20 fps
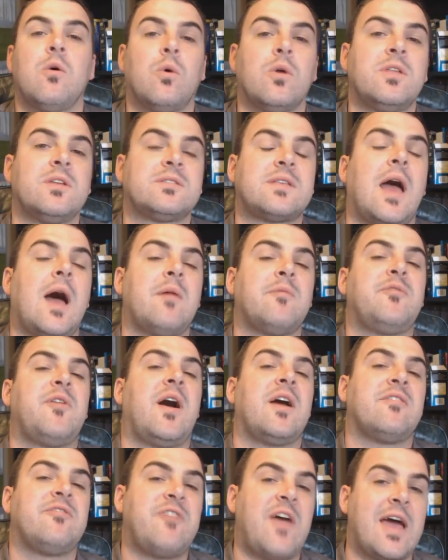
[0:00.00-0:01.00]
What are the top
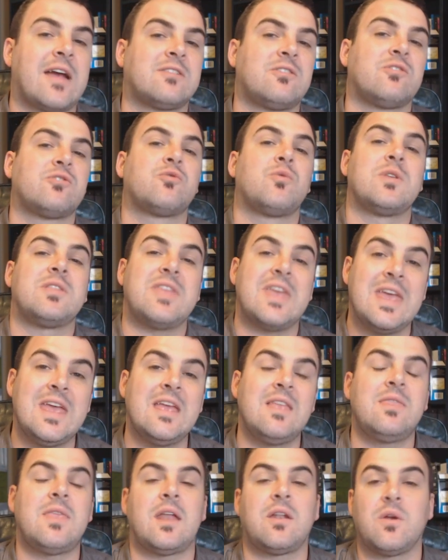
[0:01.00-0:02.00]
5 factors
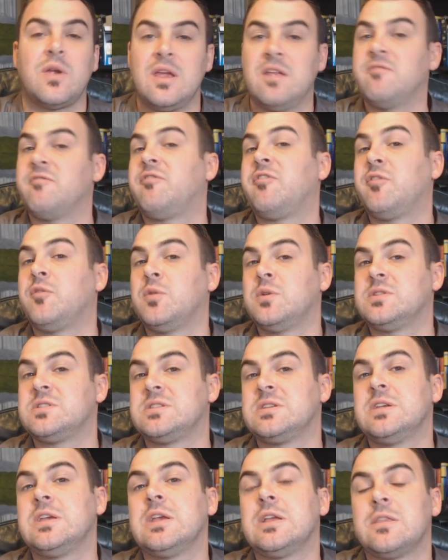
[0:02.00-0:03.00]
within that are
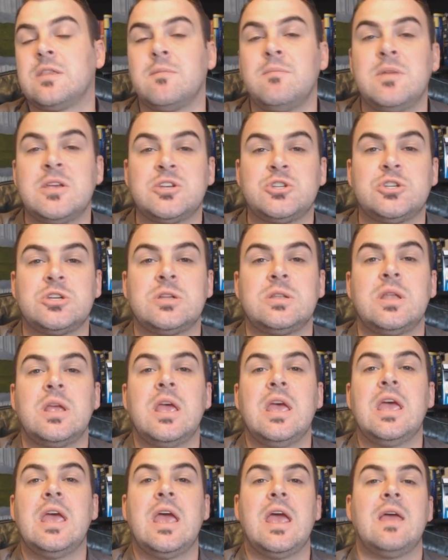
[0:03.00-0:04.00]
influencing the mission?
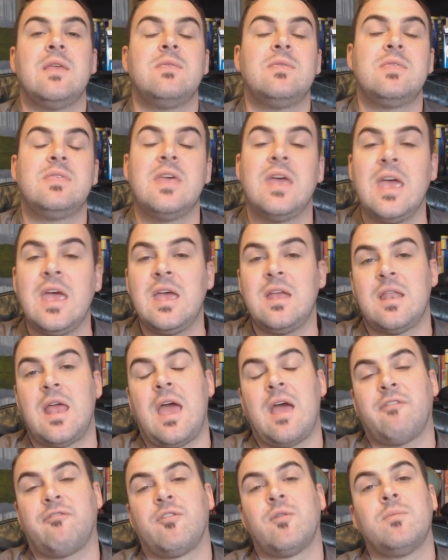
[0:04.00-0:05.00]
And then
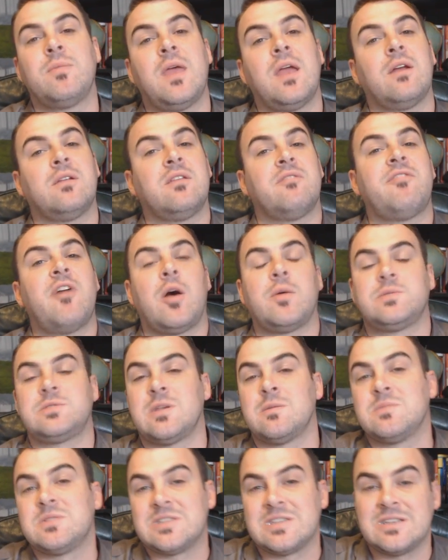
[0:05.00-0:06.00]
from there, develop
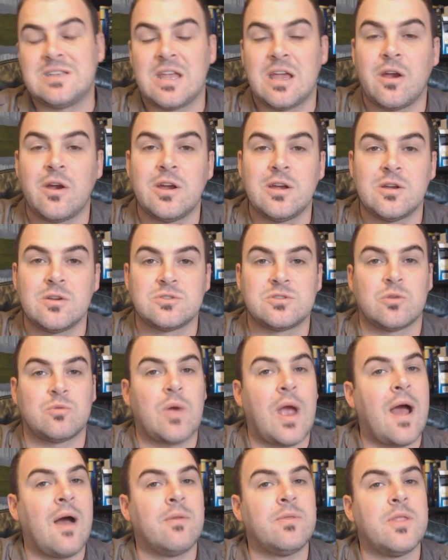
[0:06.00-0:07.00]
some scenarios
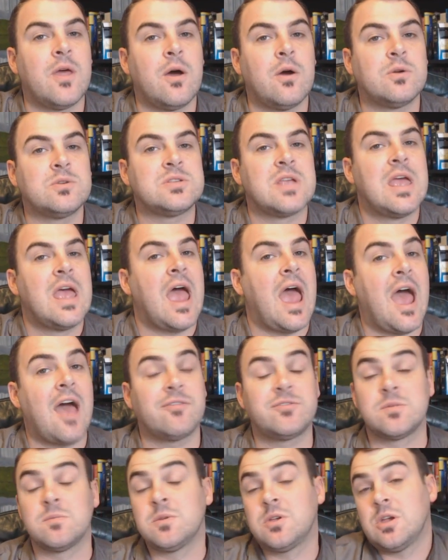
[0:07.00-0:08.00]
around those.
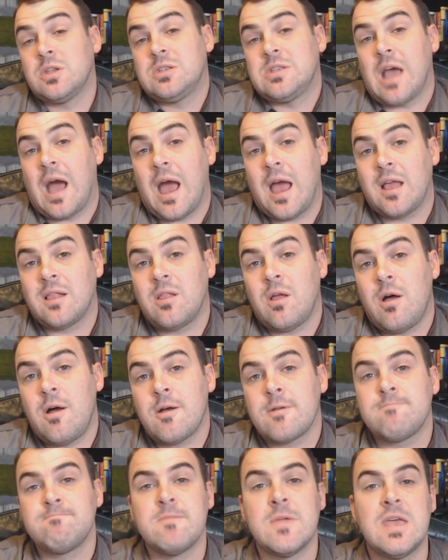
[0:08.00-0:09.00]
Have some good
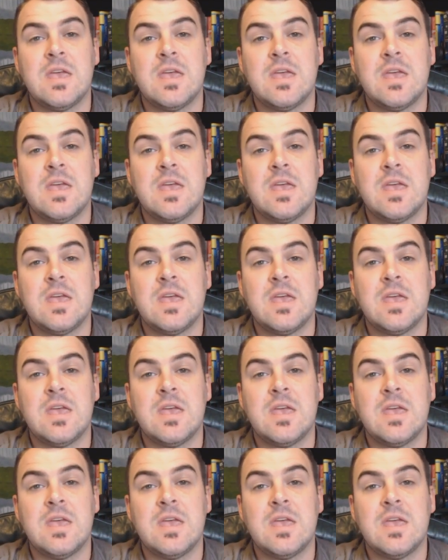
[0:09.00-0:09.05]
dialogue.